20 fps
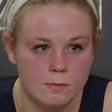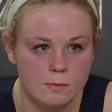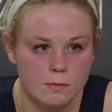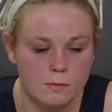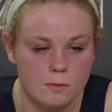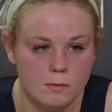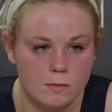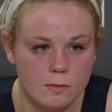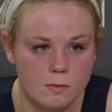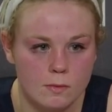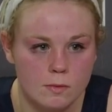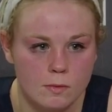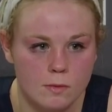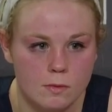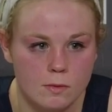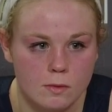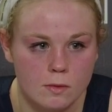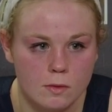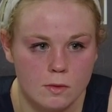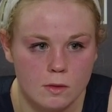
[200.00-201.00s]
were you guys able to
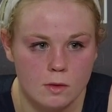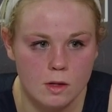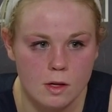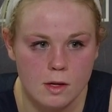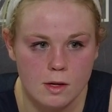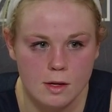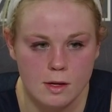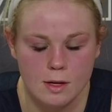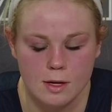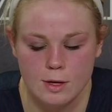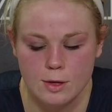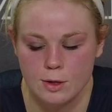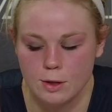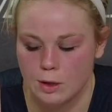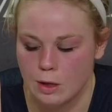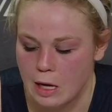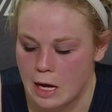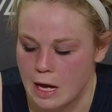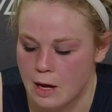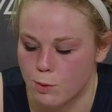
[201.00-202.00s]
do that?
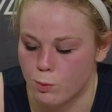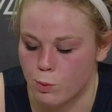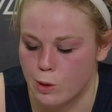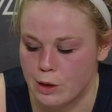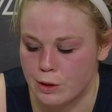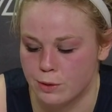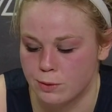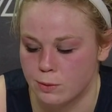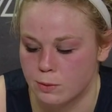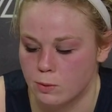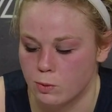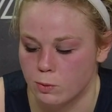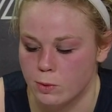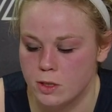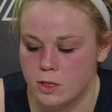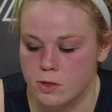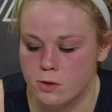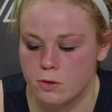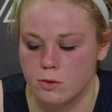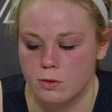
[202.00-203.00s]
Well, we
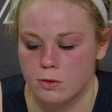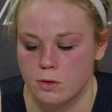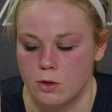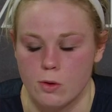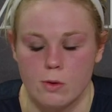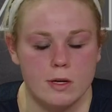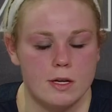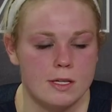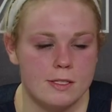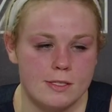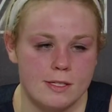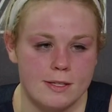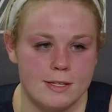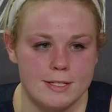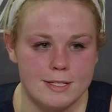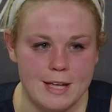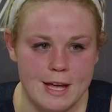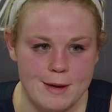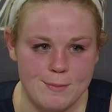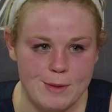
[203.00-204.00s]
knew going into
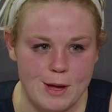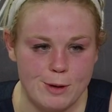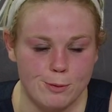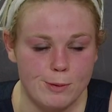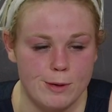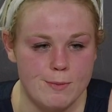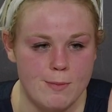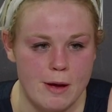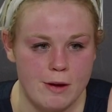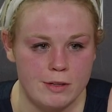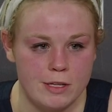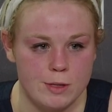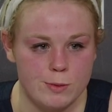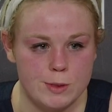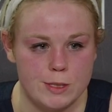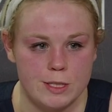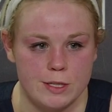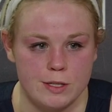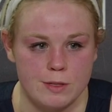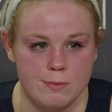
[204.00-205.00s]
this game that rebounding
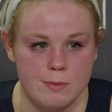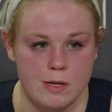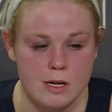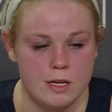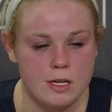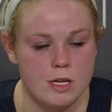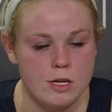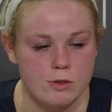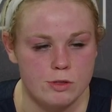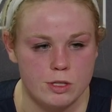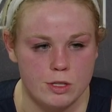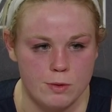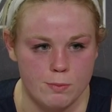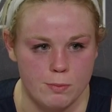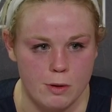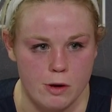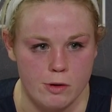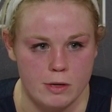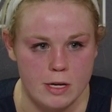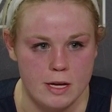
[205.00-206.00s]
was going to be a huge
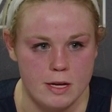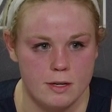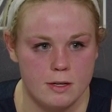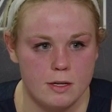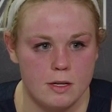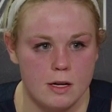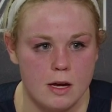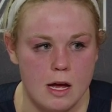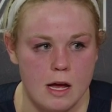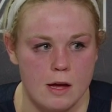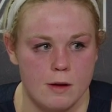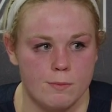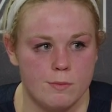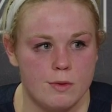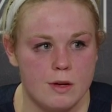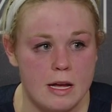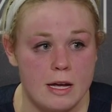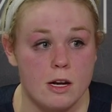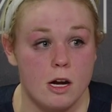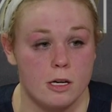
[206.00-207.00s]
component
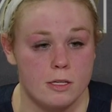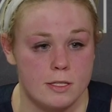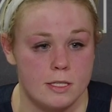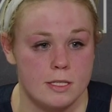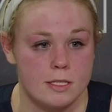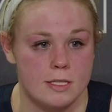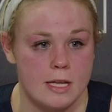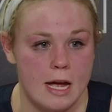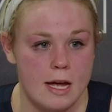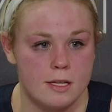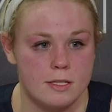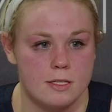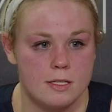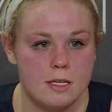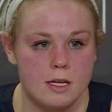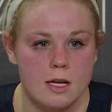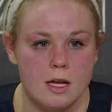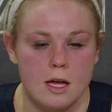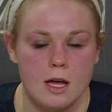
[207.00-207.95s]
in our success.